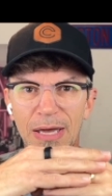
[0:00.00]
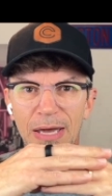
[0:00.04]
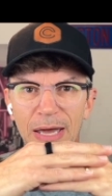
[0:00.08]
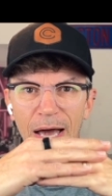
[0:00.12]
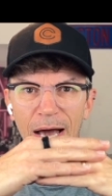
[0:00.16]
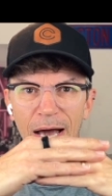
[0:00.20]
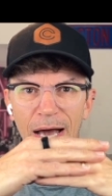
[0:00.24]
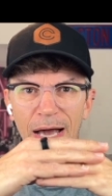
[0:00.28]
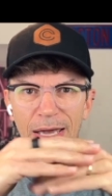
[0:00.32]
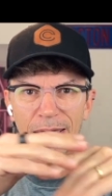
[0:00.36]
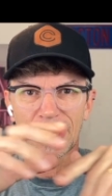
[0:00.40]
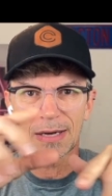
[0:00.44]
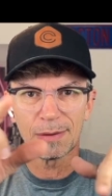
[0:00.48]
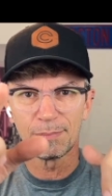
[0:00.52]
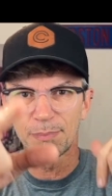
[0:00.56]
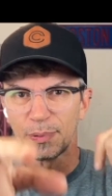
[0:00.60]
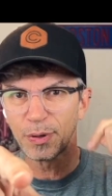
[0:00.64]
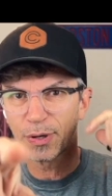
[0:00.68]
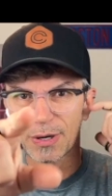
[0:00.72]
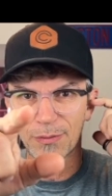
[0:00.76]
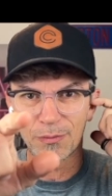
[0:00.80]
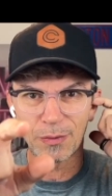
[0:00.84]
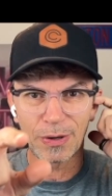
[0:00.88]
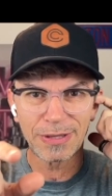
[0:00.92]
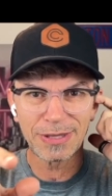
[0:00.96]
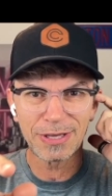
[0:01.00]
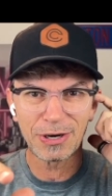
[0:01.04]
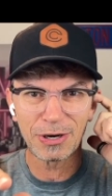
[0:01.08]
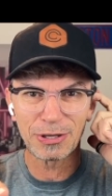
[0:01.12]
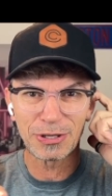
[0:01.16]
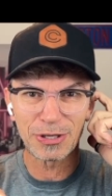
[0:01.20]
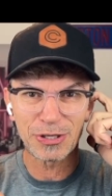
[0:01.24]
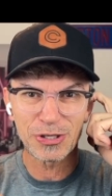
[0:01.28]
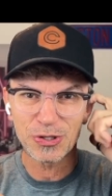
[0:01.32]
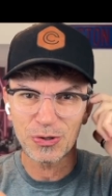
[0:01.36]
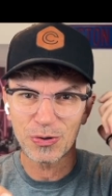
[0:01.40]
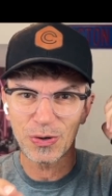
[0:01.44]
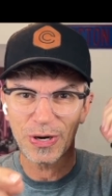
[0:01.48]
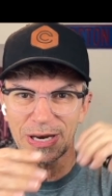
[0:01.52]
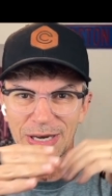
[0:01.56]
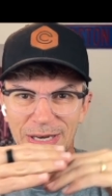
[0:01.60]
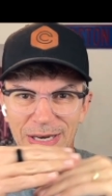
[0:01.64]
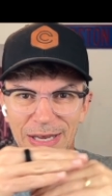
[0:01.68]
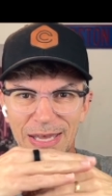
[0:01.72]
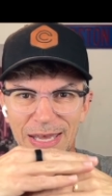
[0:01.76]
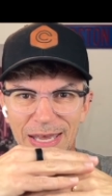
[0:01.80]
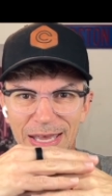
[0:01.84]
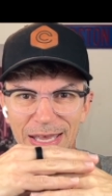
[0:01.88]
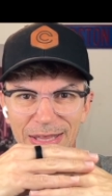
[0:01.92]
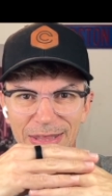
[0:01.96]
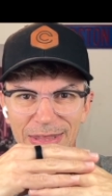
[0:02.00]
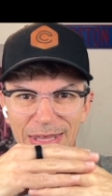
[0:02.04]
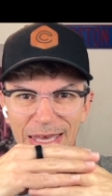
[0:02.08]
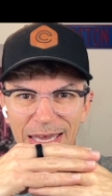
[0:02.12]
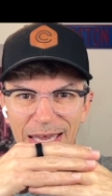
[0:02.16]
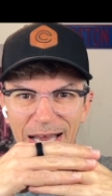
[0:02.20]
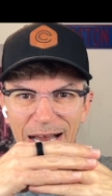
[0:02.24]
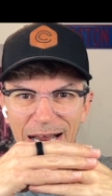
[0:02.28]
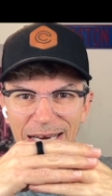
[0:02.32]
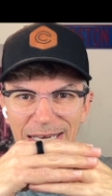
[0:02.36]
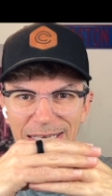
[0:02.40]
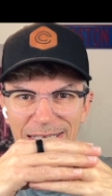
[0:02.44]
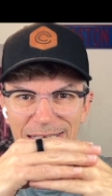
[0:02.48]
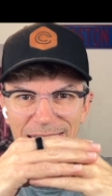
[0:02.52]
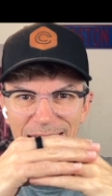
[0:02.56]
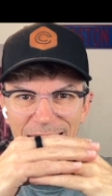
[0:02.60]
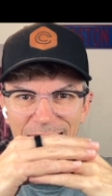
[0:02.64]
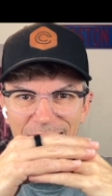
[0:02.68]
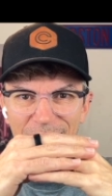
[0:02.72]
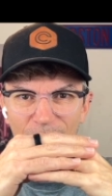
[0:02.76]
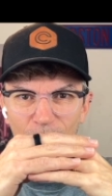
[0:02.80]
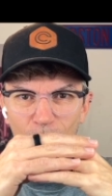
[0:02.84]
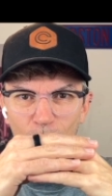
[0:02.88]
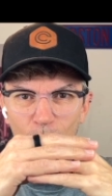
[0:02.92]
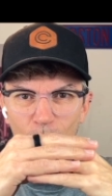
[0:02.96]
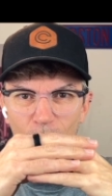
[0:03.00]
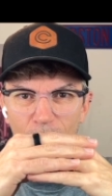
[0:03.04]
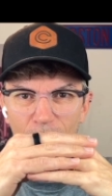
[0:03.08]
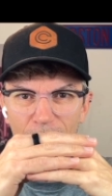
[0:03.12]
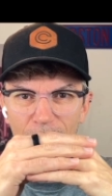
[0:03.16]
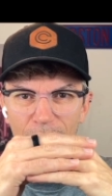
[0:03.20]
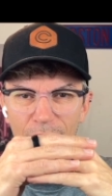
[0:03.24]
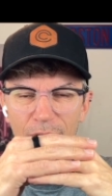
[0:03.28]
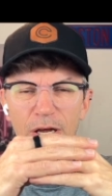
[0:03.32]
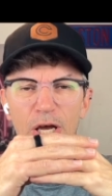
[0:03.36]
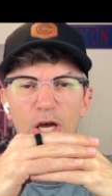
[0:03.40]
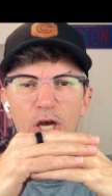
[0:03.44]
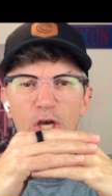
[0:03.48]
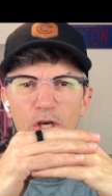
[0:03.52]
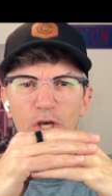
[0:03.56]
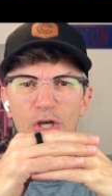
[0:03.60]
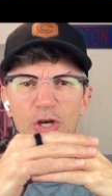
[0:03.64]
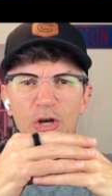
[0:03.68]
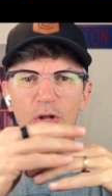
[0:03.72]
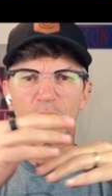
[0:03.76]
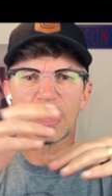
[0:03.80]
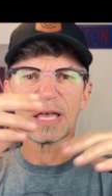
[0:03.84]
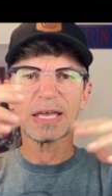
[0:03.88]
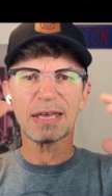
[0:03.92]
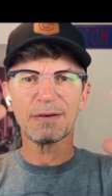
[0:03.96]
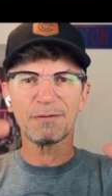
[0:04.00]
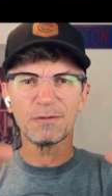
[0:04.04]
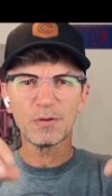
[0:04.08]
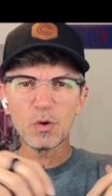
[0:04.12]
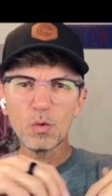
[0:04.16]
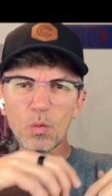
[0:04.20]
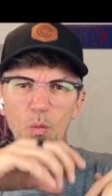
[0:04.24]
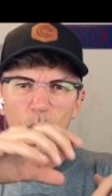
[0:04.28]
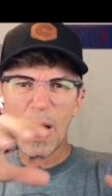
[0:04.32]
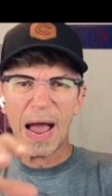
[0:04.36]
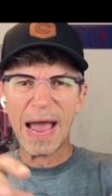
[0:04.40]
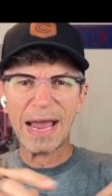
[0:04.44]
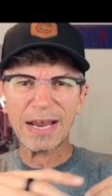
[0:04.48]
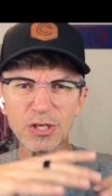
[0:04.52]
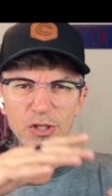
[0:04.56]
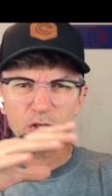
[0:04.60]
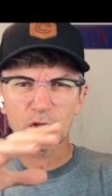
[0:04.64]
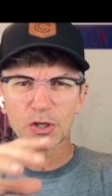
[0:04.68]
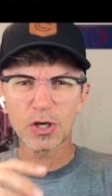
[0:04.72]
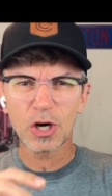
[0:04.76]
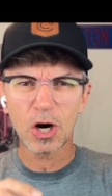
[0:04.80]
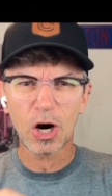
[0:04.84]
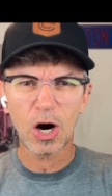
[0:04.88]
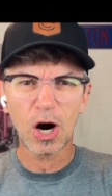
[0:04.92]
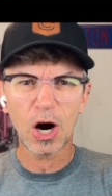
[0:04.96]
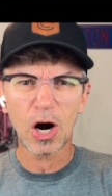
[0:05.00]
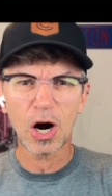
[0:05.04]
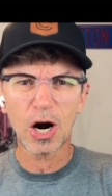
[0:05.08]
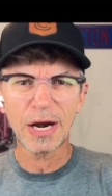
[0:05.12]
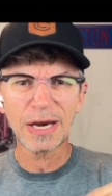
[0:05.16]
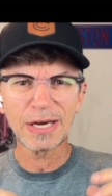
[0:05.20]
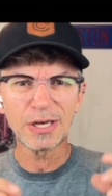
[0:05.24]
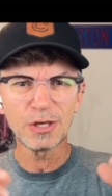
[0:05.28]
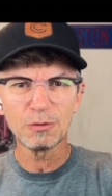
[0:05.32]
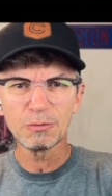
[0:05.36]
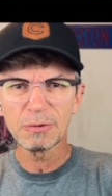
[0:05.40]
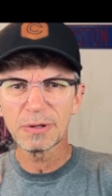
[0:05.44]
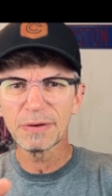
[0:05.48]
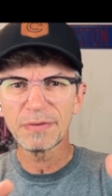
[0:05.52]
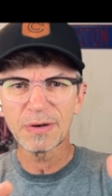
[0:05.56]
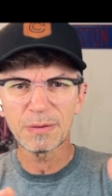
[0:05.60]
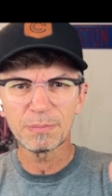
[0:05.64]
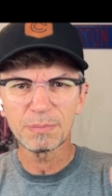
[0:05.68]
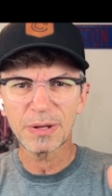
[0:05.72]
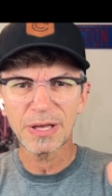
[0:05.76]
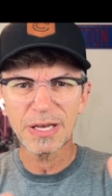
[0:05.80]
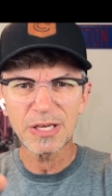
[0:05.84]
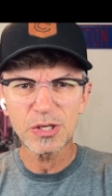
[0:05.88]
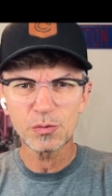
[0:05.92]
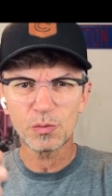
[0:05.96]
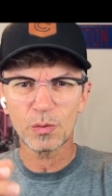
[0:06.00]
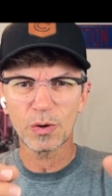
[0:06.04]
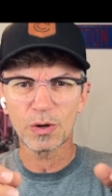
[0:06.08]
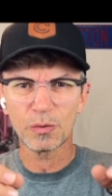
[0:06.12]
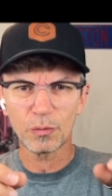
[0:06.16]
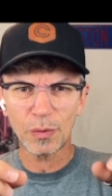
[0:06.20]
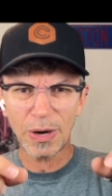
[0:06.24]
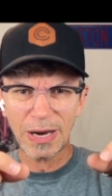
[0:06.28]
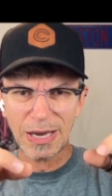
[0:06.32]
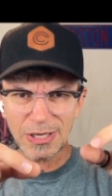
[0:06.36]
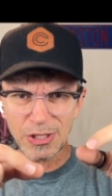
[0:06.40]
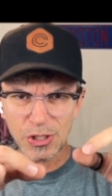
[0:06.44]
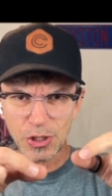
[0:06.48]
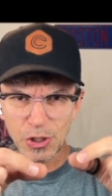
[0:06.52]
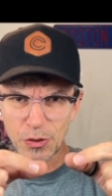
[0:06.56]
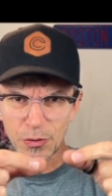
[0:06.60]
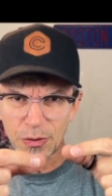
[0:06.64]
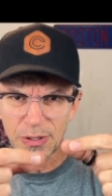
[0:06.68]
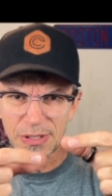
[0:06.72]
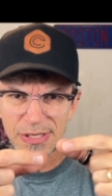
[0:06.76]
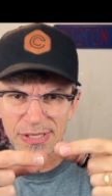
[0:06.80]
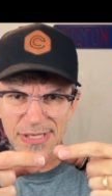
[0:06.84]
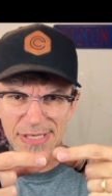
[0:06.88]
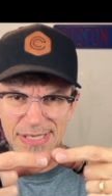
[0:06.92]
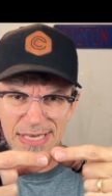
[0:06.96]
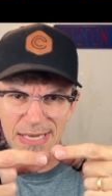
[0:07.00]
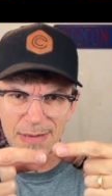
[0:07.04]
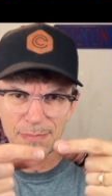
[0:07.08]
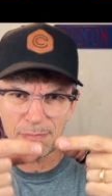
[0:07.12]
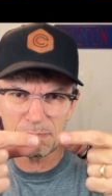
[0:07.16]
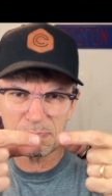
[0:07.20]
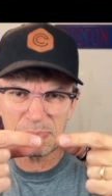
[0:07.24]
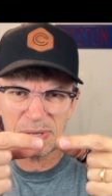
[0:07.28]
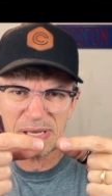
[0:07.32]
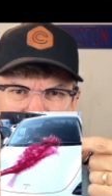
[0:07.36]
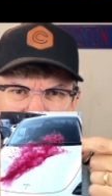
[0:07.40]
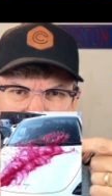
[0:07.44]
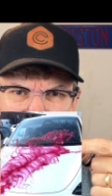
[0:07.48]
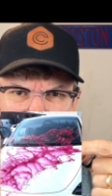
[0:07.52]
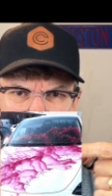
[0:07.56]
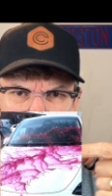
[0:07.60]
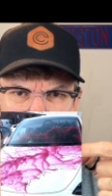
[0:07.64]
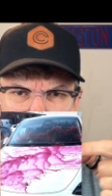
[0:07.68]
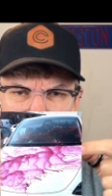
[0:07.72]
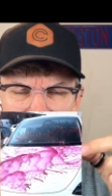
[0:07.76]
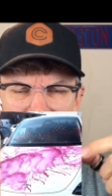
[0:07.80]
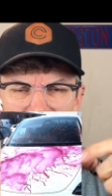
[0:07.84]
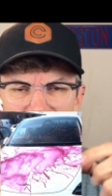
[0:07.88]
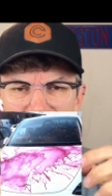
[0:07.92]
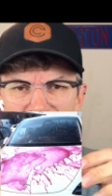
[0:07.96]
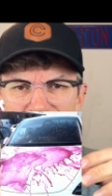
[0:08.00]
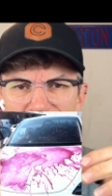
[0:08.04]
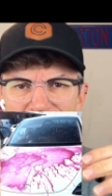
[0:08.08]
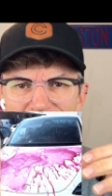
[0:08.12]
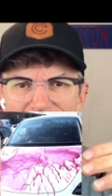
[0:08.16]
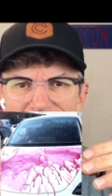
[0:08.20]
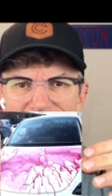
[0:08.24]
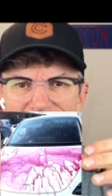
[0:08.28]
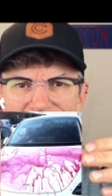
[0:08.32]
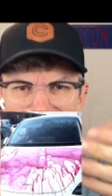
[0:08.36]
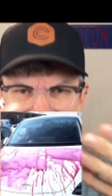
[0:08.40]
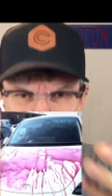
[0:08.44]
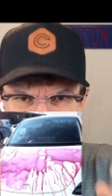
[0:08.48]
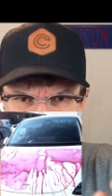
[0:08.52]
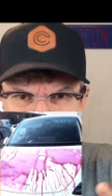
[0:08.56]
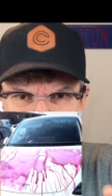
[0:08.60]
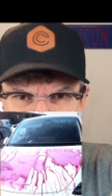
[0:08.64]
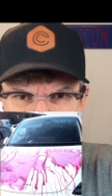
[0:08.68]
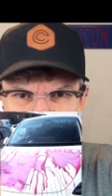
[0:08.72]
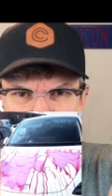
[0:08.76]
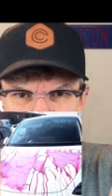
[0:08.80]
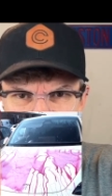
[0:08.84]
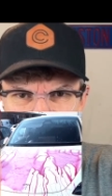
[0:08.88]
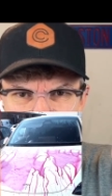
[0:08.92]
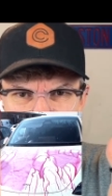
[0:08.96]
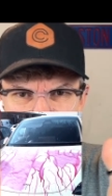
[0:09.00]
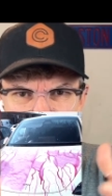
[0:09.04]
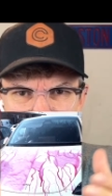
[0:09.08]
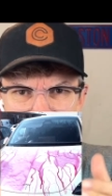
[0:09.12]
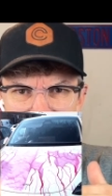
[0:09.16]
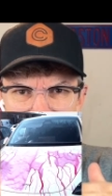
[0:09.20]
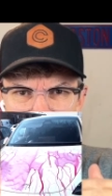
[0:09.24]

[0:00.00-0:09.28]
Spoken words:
I'll put it right there on the screen. That idea that water, you know, like if you wax your car and you live in a place where it rains and you can see it beat up, it's that same